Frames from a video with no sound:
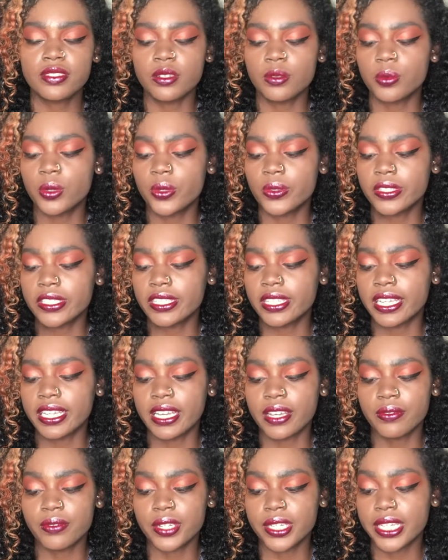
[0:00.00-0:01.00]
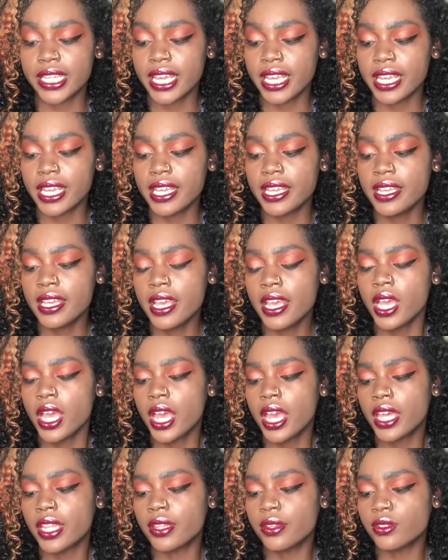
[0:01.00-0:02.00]
They're posted like every day.
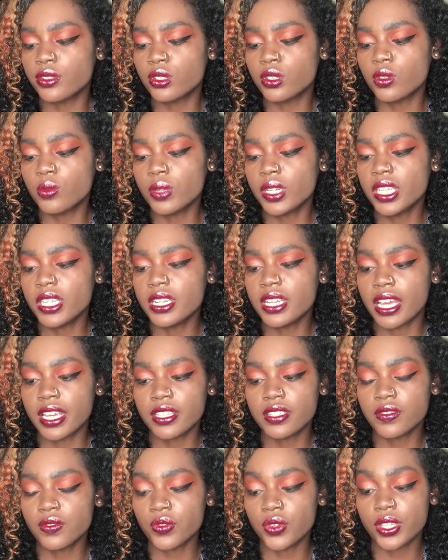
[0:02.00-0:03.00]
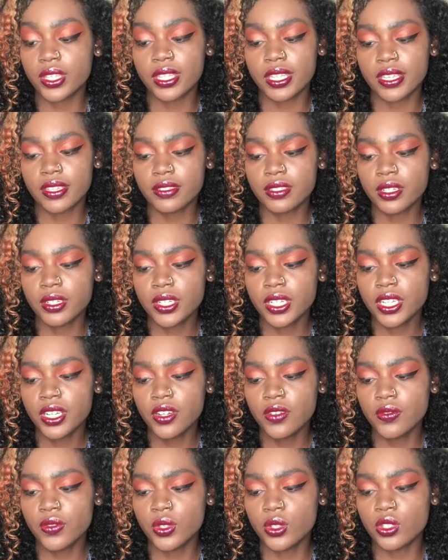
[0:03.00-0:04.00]
There's so many nice free things on
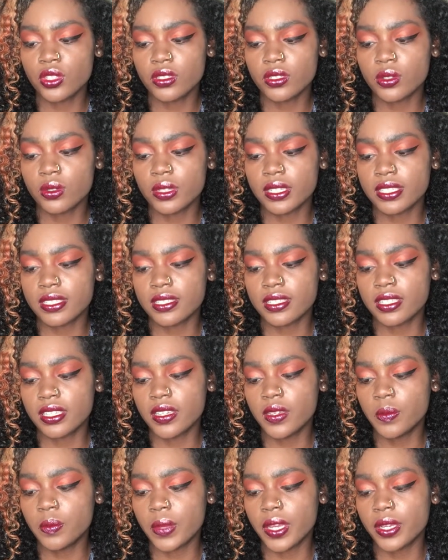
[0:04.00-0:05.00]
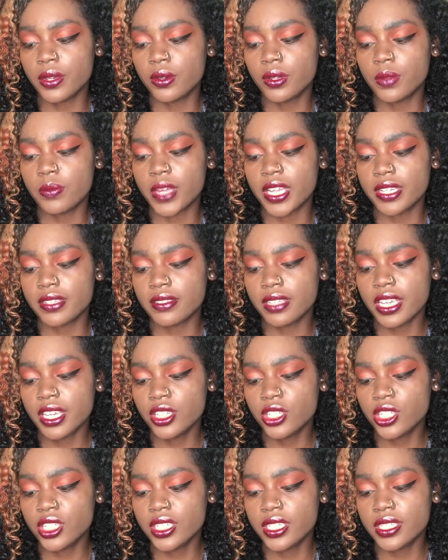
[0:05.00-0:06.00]
here. If you just go to sleep and go to
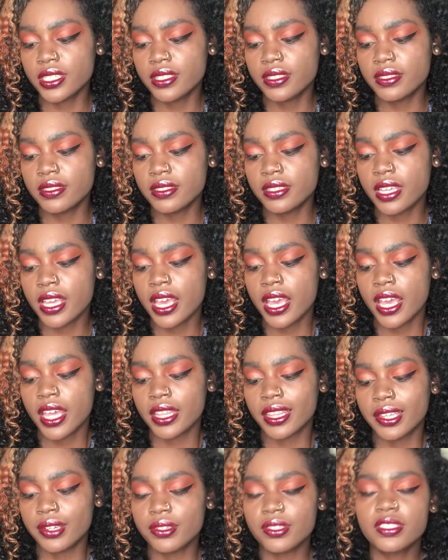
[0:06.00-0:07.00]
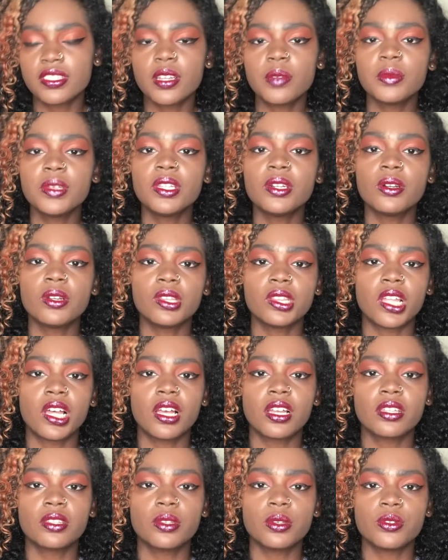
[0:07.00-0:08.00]
meditations, there's some that are
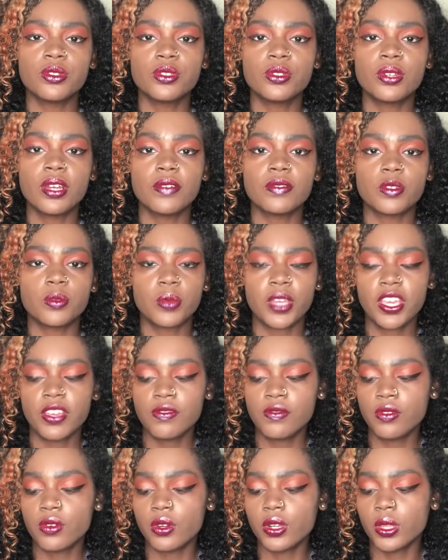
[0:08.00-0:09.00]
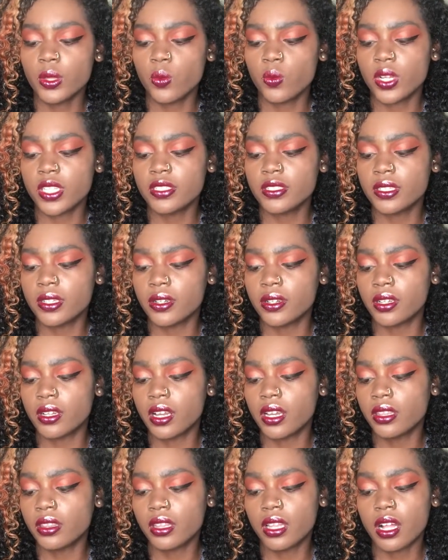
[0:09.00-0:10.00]
locked. Those you have to pay for. The ones that are
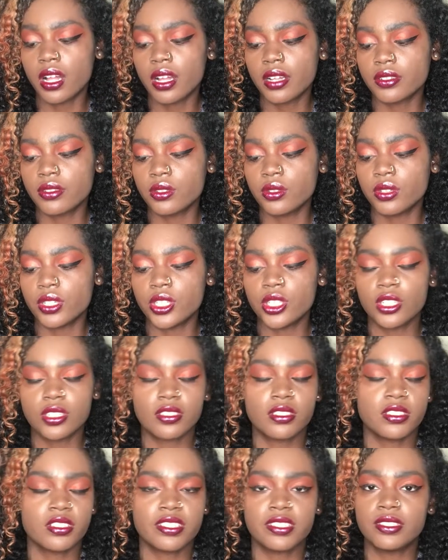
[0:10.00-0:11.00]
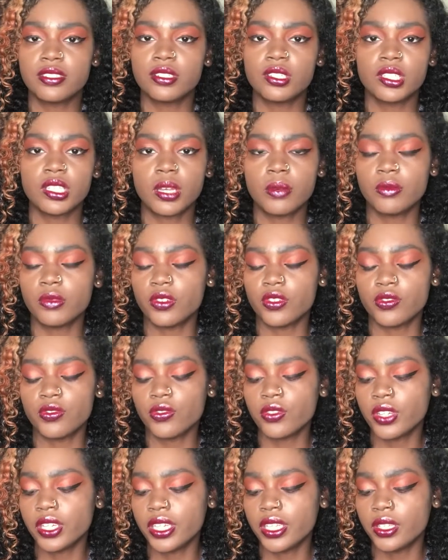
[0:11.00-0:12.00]
unlocked, you can just listen to them for
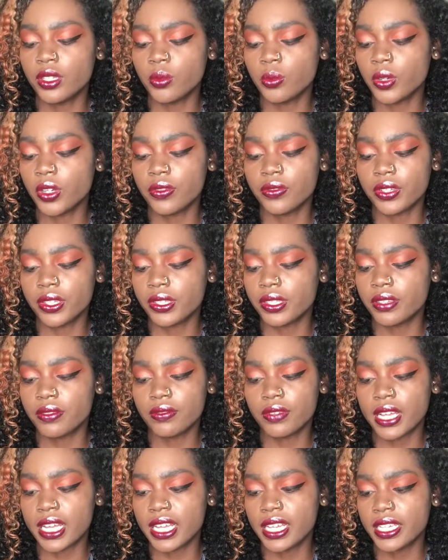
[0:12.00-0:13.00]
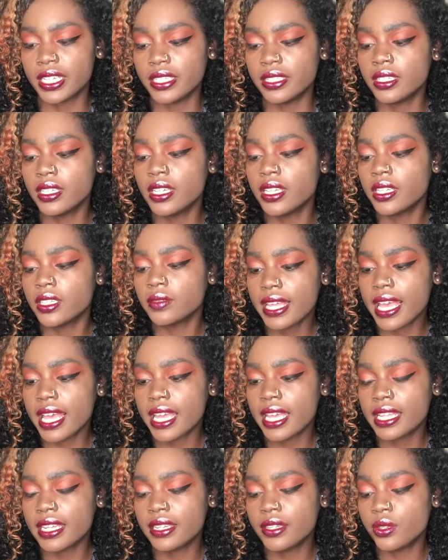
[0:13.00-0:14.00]
free. They're perfectly fine.
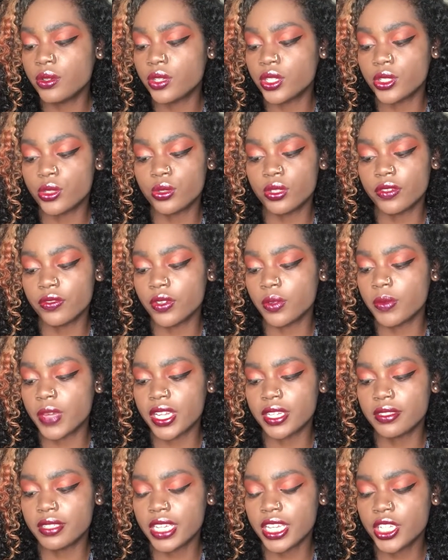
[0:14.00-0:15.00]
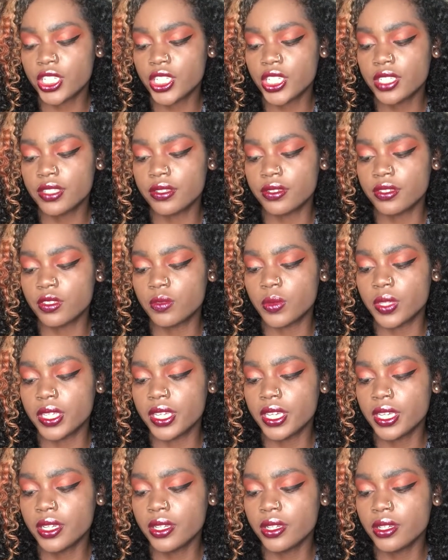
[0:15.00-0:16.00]
Then you could do different meditations. There's
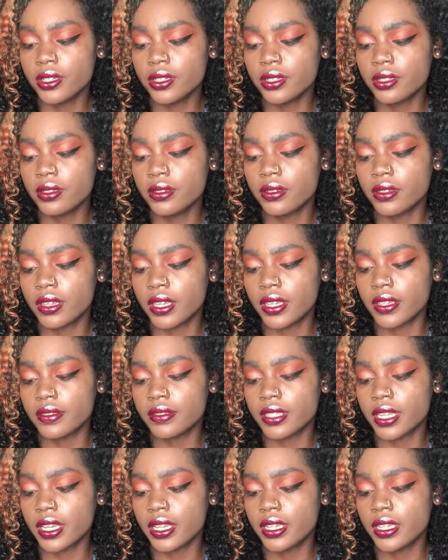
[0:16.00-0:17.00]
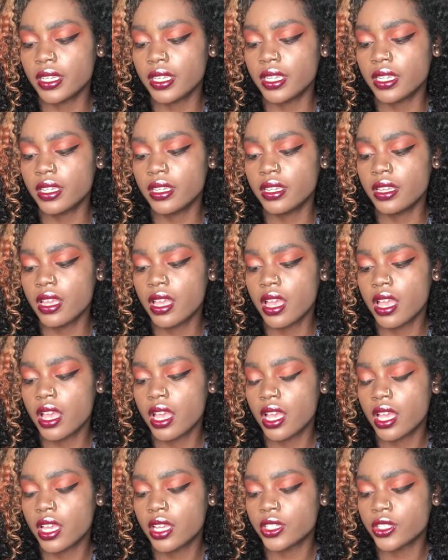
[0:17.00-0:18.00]
beginner, anxiety,
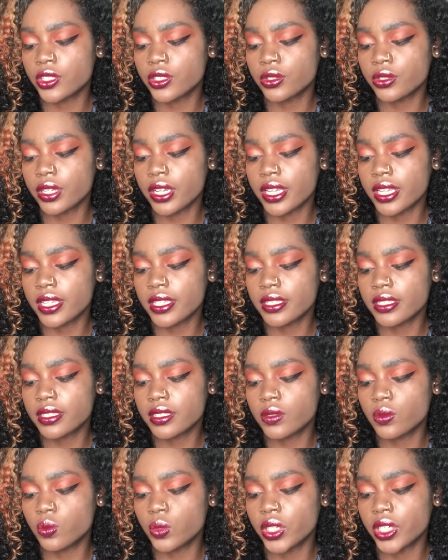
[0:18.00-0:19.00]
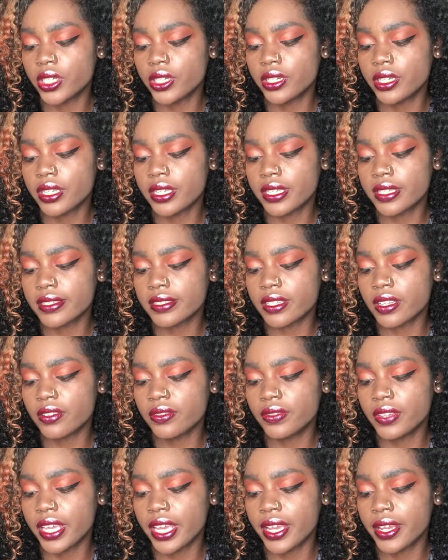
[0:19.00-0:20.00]
stress, work,
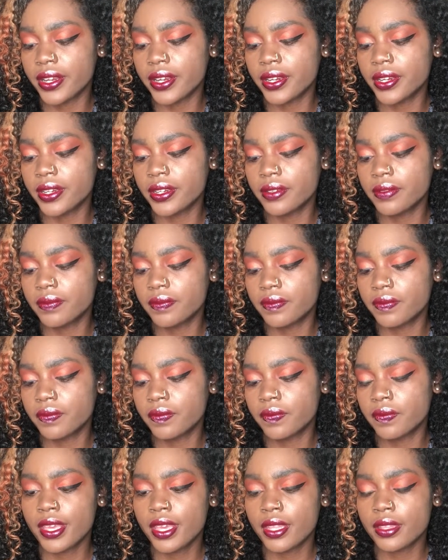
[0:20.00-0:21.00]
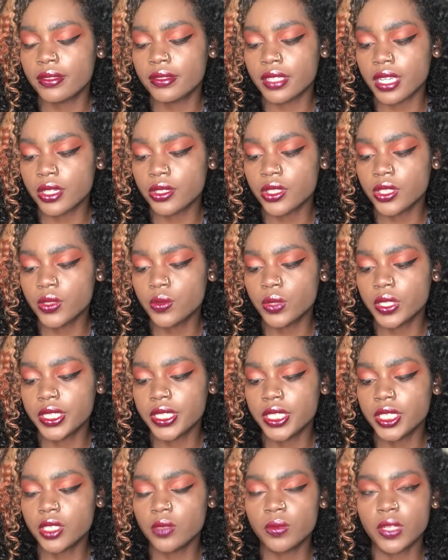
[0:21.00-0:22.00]
self-care. There's actually one
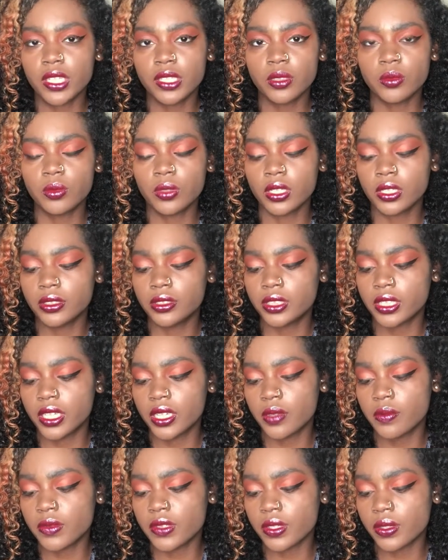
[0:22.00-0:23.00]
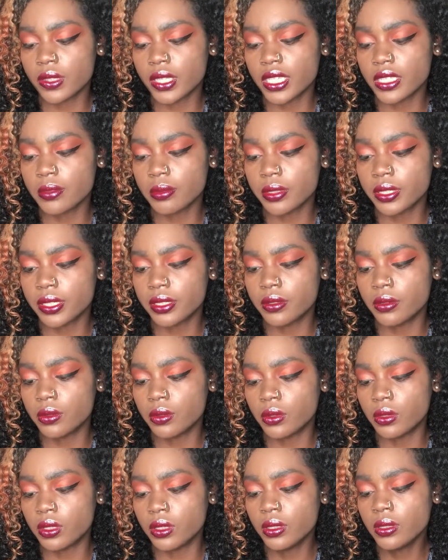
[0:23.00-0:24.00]
here by LeBron James, so that's pretty
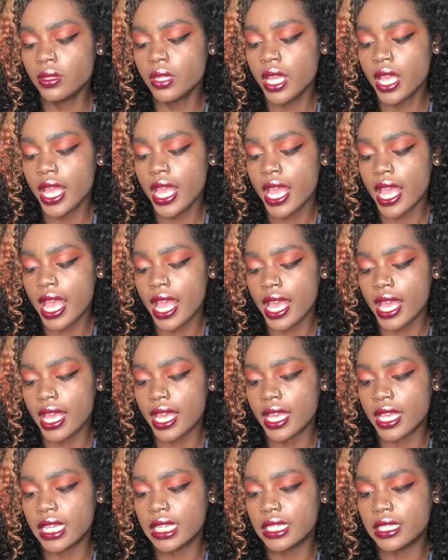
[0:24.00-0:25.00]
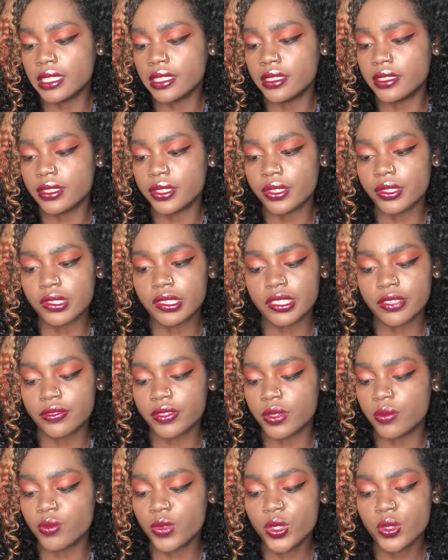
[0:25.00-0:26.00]
cool. And there's
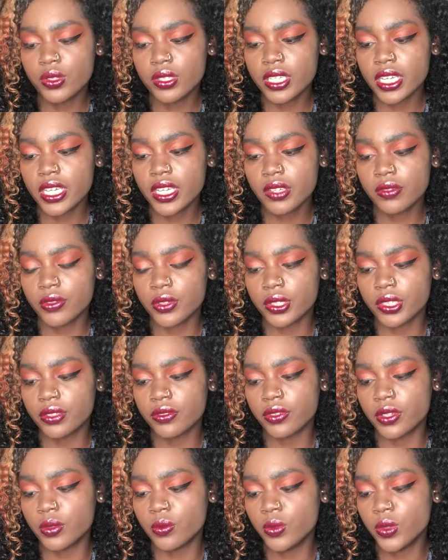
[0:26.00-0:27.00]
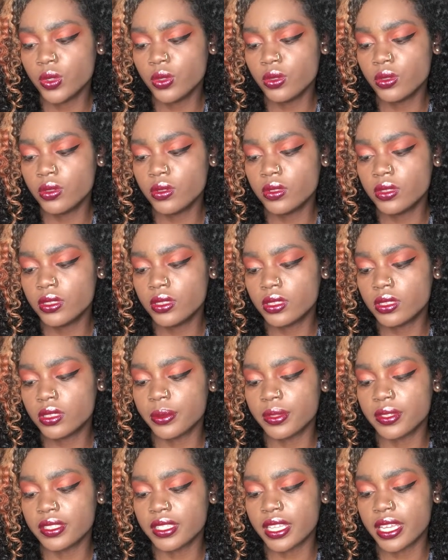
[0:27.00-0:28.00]
different music for different moods. There
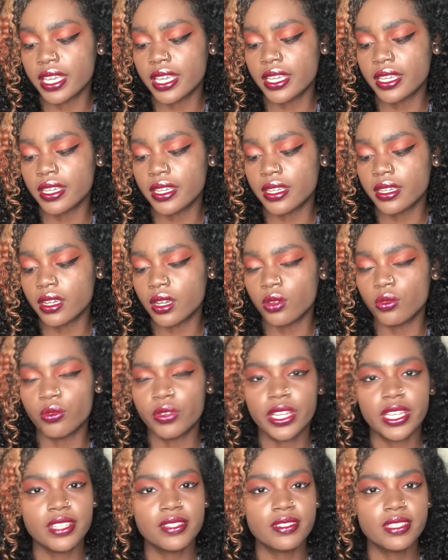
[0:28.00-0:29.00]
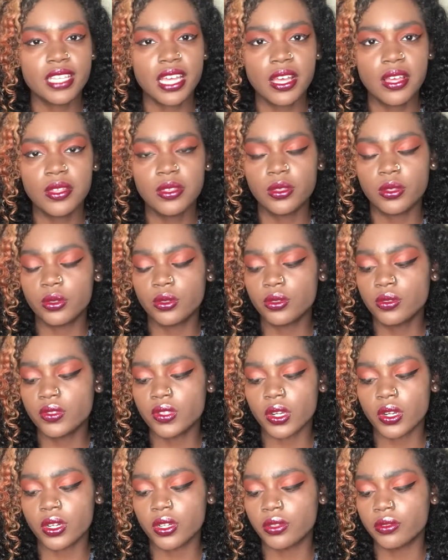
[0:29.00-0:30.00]
was like a rain sound. Those
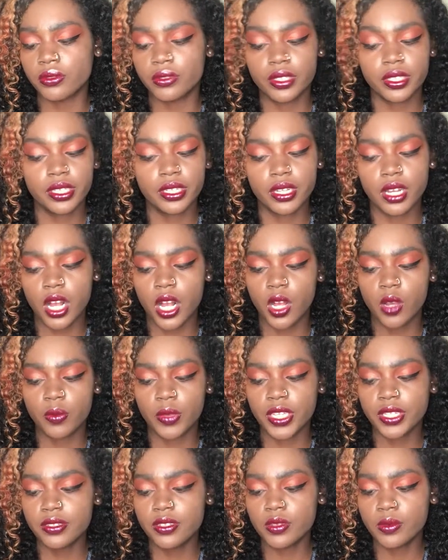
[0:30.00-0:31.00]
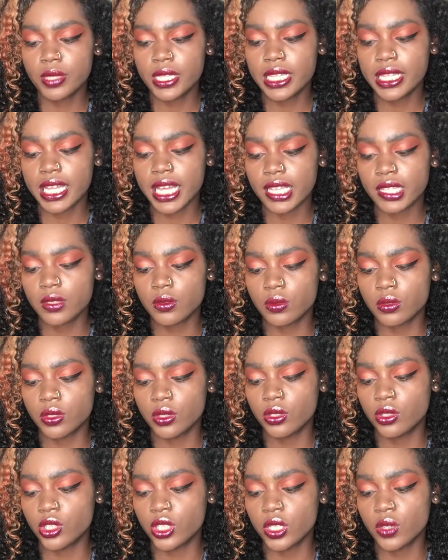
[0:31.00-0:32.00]
are really calming to me. That's
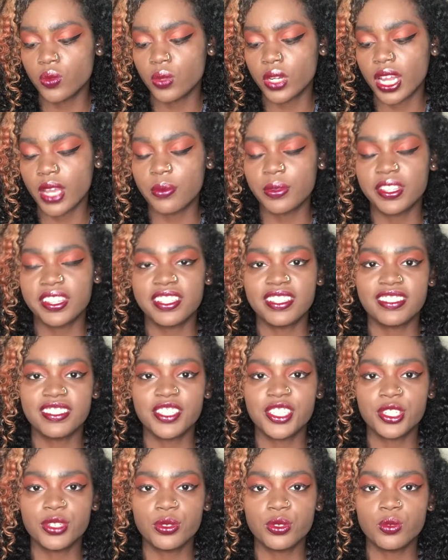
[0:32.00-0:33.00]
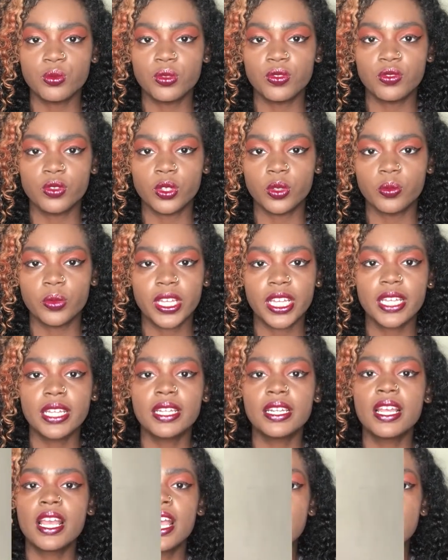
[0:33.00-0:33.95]
usually what I would listen to before bed.